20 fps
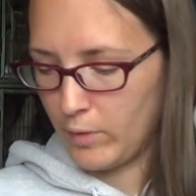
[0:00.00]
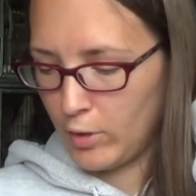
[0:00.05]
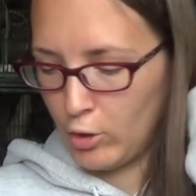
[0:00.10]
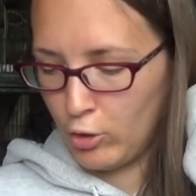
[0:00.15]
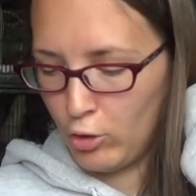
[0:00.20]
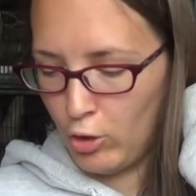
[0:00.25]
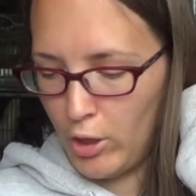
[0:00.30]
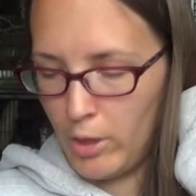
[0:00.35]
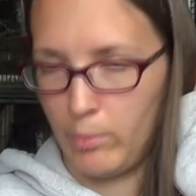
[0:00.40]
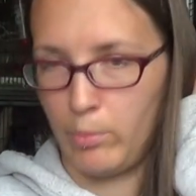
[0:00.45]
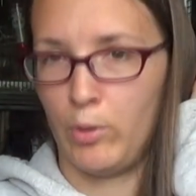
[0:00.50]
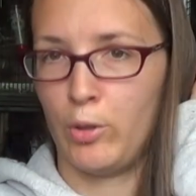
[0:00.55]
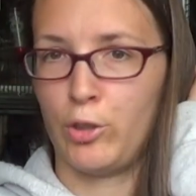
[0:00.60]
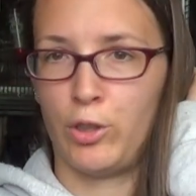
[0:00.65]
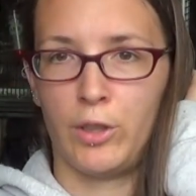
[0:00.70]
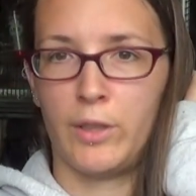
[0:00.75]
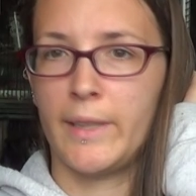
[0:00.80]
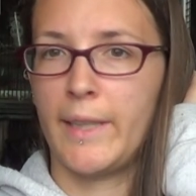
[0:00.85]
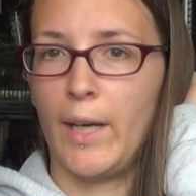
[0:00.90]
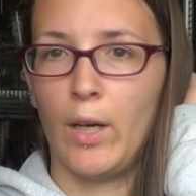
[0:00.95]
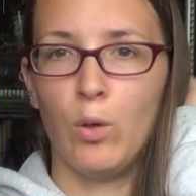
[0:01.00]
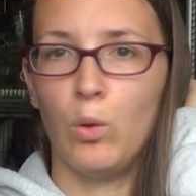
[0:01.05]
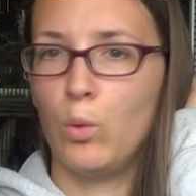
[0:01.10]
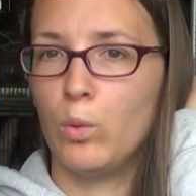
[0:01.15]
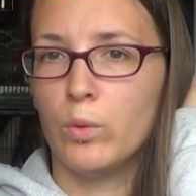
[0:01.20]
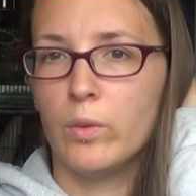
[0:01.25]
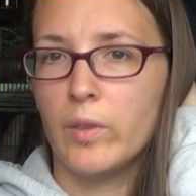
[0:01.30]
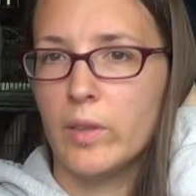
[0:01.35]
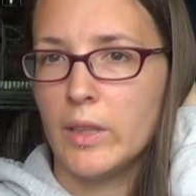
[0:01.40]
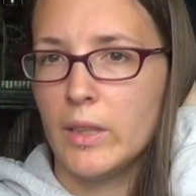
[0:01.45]
You're not able to just get
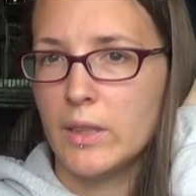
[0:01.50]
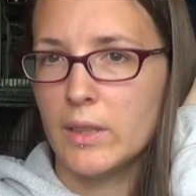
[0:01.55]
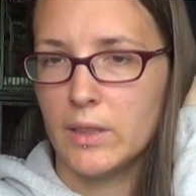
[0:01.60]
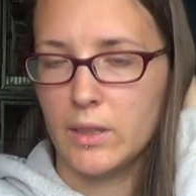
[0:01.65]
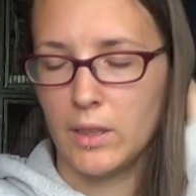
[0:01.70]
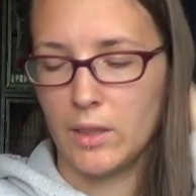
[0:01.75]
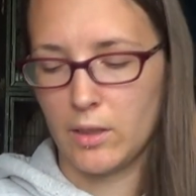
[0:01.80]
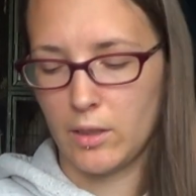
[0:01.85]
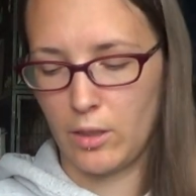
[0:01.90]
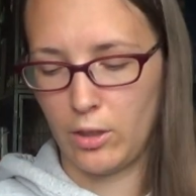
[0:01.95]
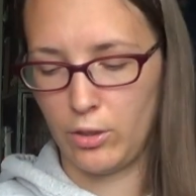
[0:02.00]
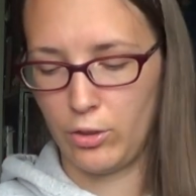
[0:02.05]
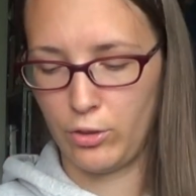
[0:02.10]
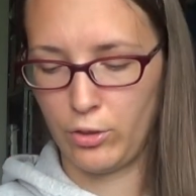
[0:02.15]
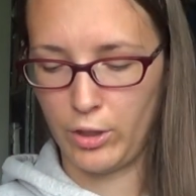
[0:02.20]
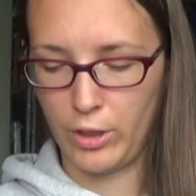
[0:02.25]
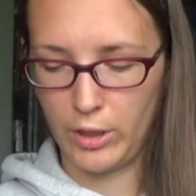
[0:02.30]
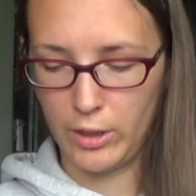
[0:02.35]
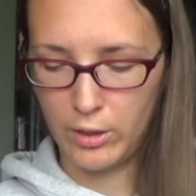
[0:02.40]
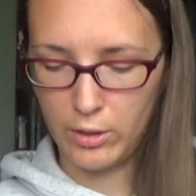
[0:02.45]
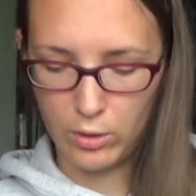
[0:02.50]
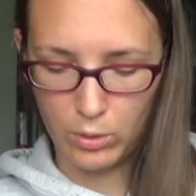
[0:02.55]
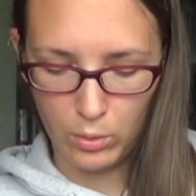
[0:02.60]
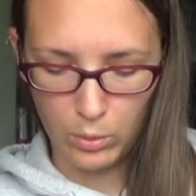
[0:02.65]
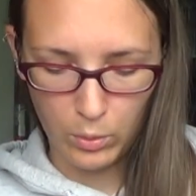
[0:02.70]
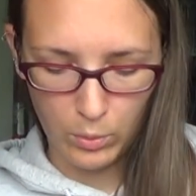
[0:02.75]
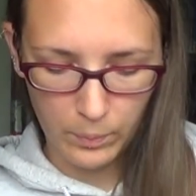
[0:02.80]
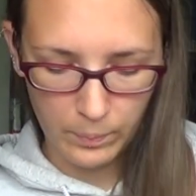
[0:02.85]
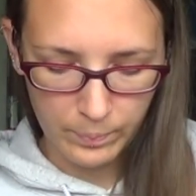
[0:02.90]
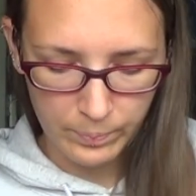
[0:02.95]
hold of these in this country.
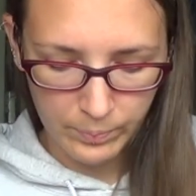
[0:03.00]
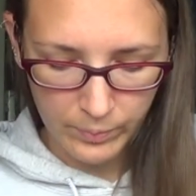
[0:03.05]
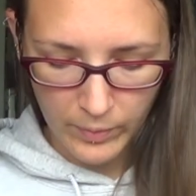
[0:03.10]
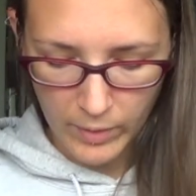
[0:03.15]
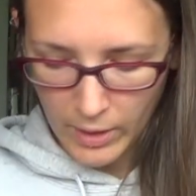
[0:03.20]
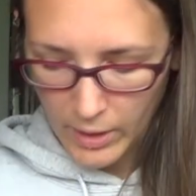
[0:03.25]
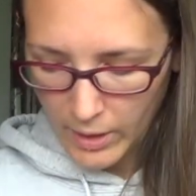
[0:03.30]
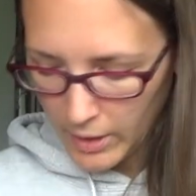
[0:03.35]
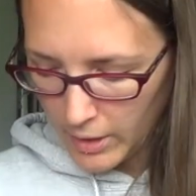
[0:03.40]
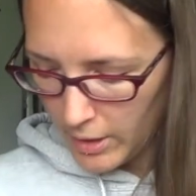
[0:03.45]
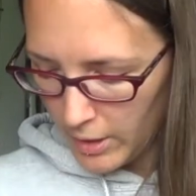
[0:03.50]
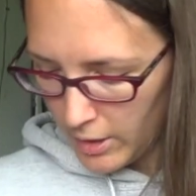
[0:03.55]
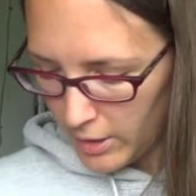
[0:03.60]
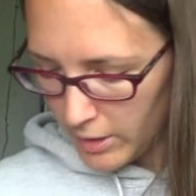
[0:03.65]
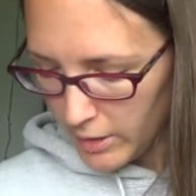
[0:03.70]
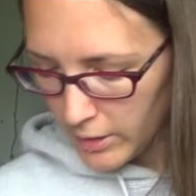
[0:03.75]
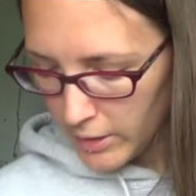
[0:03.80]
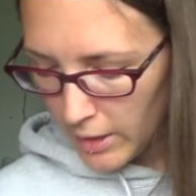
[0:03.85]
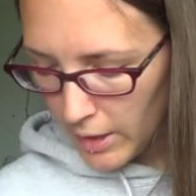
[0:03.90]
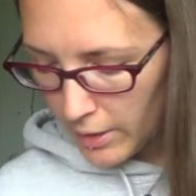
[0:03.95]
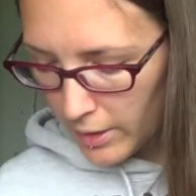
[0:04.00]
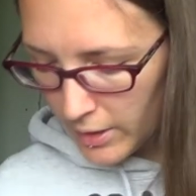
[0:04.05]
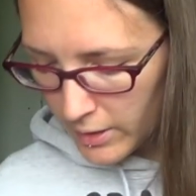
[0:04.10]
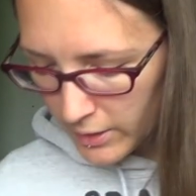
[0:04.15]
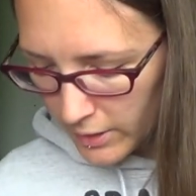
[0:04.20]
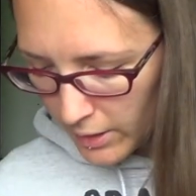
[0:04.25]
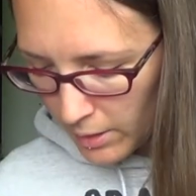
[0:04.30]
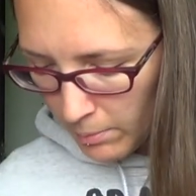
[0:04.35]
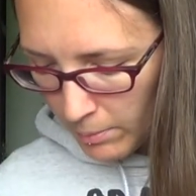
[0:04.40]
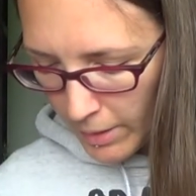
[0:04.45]
So yeah, that's
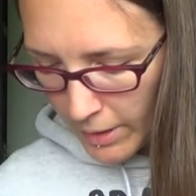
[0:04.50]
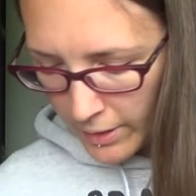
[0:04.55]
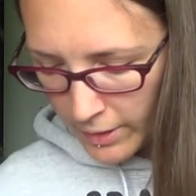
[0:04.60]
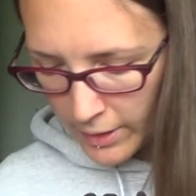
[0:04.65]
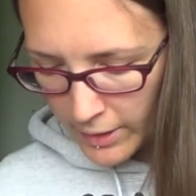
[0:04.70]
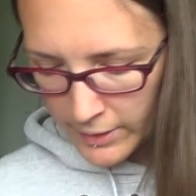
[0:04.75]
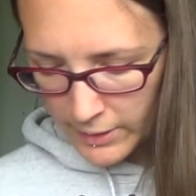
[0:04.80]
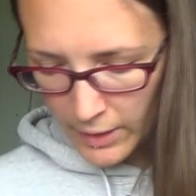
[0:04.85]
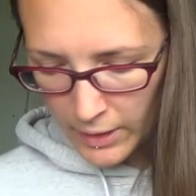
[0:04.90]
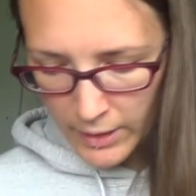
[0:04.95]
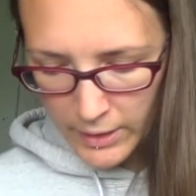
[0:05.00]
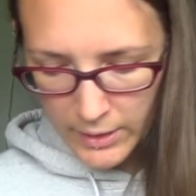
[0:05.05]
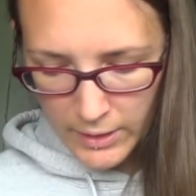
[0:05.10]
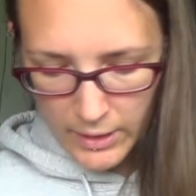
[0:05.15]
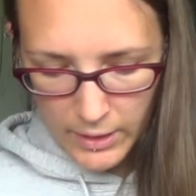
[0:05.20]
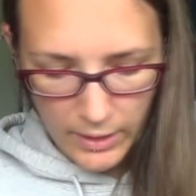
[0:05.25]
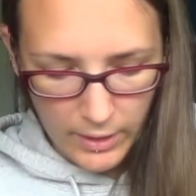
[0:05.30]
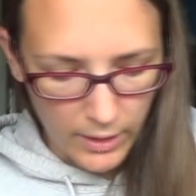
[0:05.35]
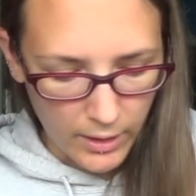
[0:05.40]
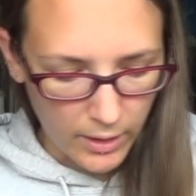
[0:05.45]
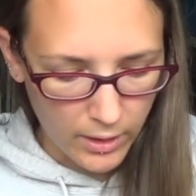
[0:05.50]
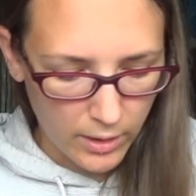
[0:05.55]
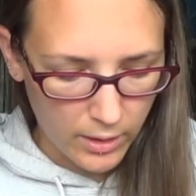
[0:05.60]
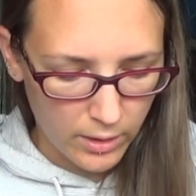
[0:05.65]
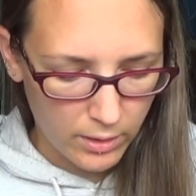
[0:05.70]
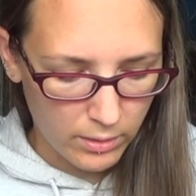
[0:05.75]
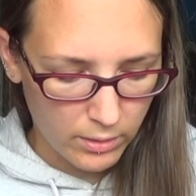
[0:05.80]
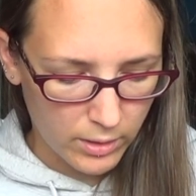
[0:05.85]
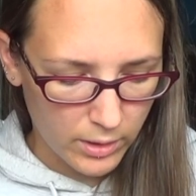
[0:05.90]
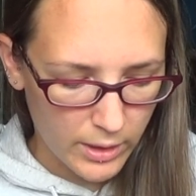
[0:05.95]
the kind of main things I like to
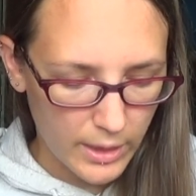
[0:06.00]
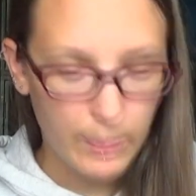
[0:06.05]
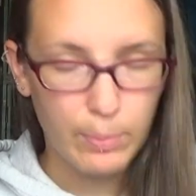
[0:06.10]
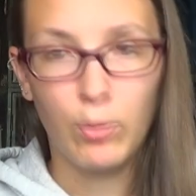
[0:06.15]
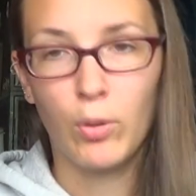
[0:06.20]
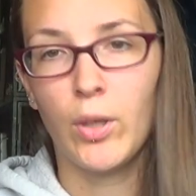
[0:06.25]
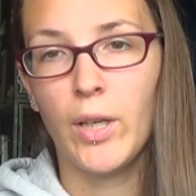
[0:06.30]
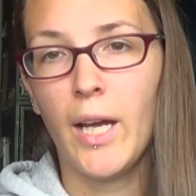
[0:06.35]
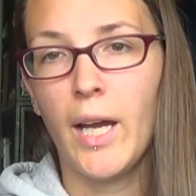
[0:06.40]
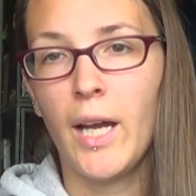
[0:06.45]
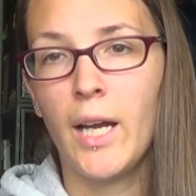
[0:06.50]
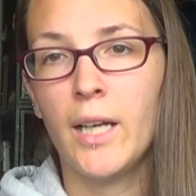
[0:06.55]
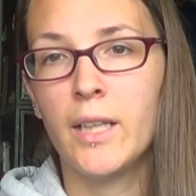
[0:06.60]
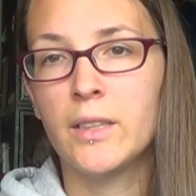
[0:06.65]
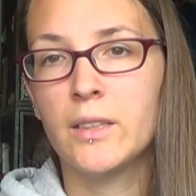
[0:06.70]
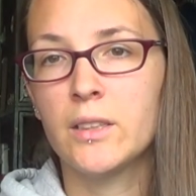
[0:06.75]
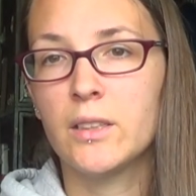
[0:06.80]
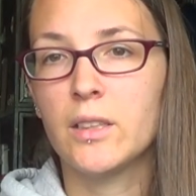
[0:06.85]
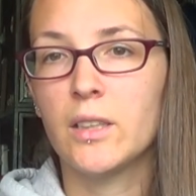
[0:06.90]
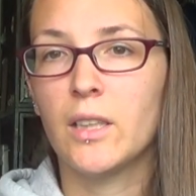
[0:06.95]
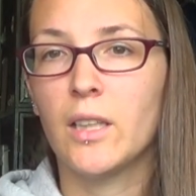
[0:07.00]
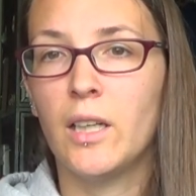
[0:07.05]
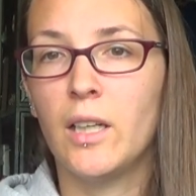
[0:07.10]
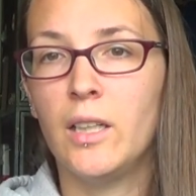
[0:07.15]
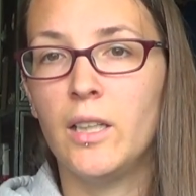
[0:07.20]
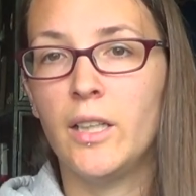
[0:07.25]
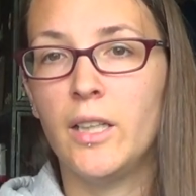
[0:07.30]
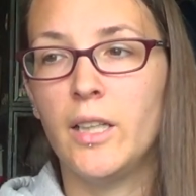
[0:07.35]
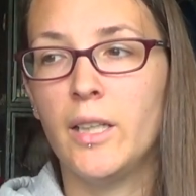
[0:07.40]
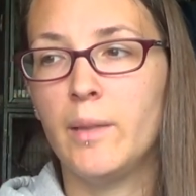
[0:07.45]
keep on hand
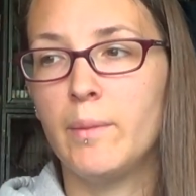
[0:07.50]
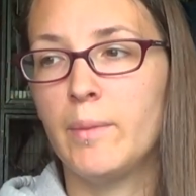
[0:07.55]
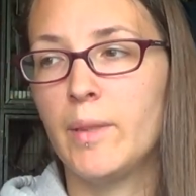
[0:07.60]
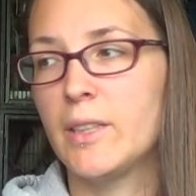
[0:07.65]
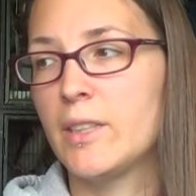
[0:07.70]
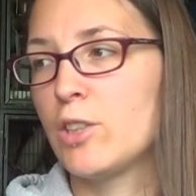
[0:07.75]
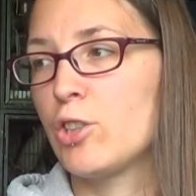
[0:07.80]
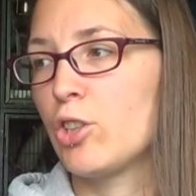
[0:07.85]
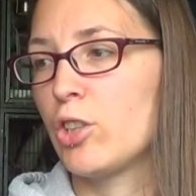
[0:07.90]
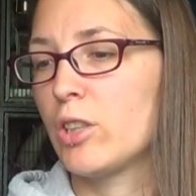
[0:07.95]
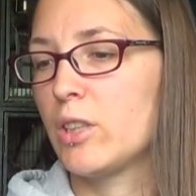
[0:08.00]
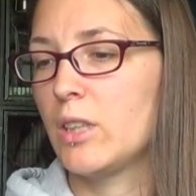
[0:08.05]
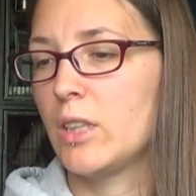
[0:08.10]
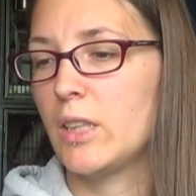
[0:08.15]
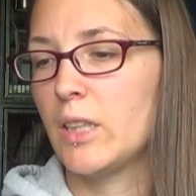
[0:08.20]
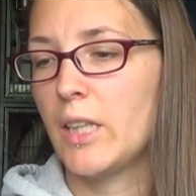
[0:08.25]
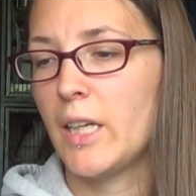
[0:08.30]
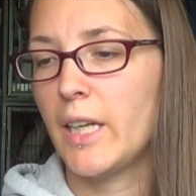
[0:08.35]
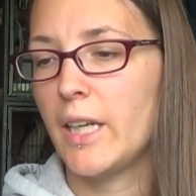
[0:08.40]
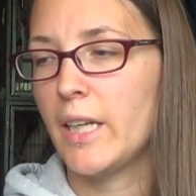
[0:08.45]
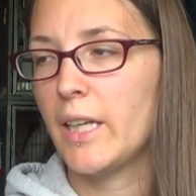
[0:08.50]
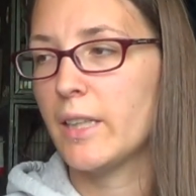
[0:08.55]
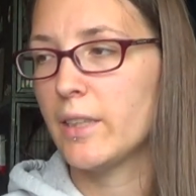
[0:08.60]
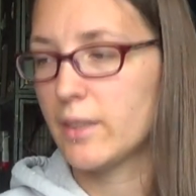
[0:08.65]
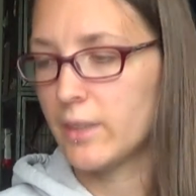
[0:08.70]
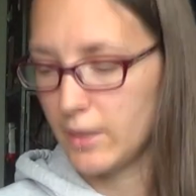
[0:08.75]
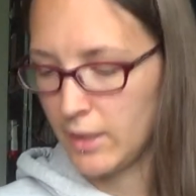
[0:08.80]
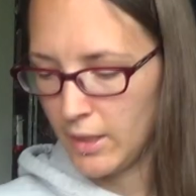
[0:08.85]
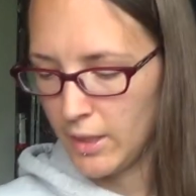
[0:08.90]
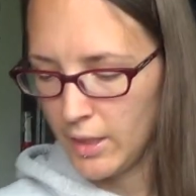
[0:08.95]
as a just in
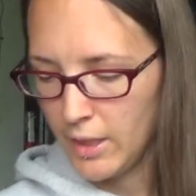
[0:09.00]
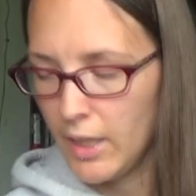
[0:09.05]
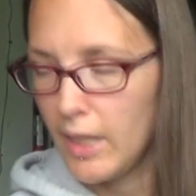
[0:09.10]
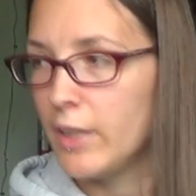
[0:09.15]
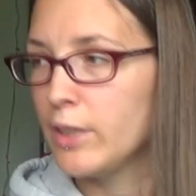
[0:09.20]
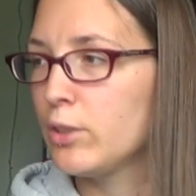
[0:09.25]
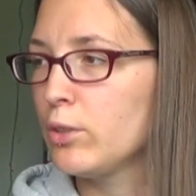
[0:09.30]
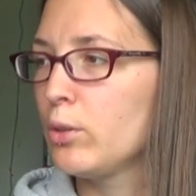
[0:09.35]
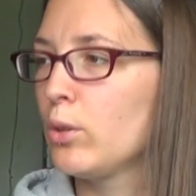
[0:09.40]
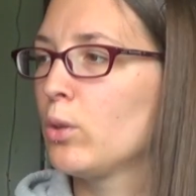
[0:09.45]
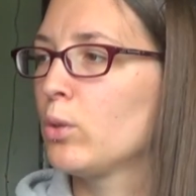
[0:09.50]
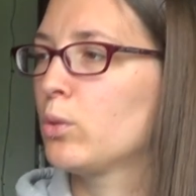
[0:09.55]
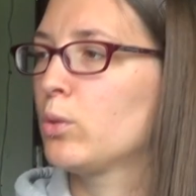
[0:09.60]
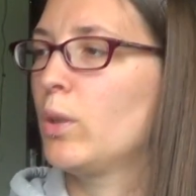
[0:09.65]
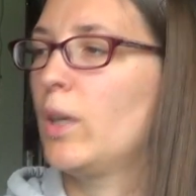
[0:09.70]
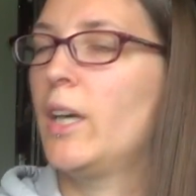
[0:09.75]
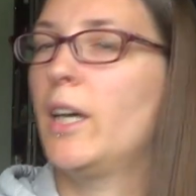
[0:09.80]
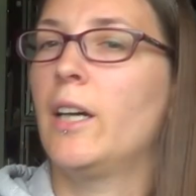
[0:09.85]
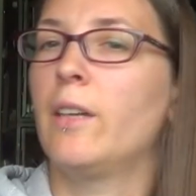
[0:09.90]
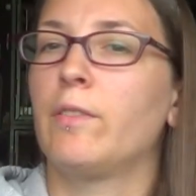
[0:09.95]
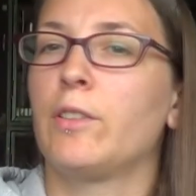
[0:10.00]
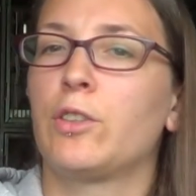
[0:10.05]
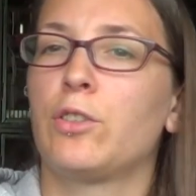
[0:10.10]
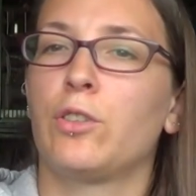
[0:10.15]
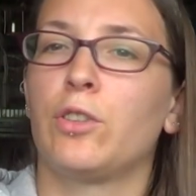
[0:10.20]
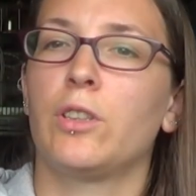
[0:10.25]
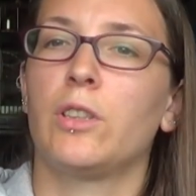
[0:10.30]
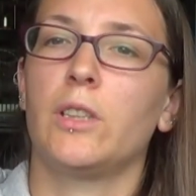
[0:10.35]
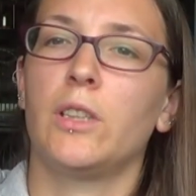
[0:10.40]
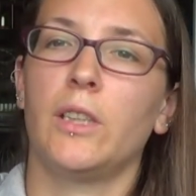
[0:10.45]
case. I do also have a
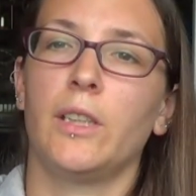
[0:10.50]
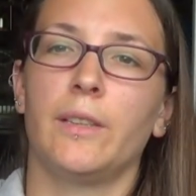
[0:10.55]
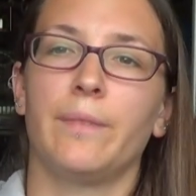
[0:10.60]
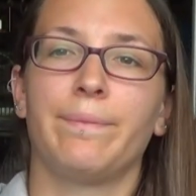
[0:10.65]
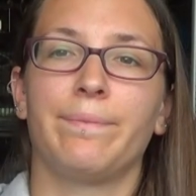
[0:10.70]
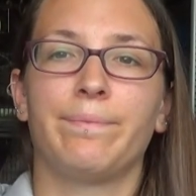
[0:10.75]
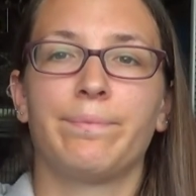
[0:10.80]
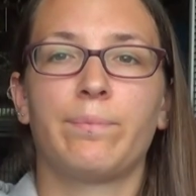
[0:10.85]
trusty